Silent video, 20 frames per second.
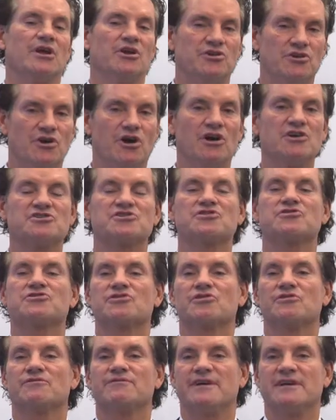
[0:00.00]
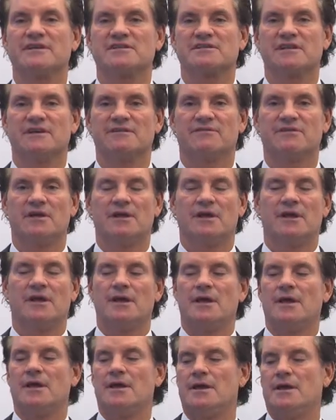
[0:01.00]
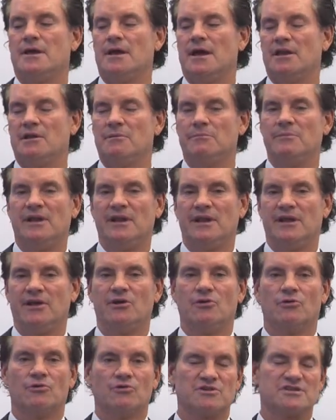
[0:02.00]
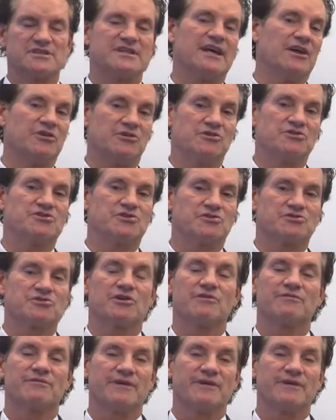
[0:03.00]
a non-surgical facelift and a mini or standard surgical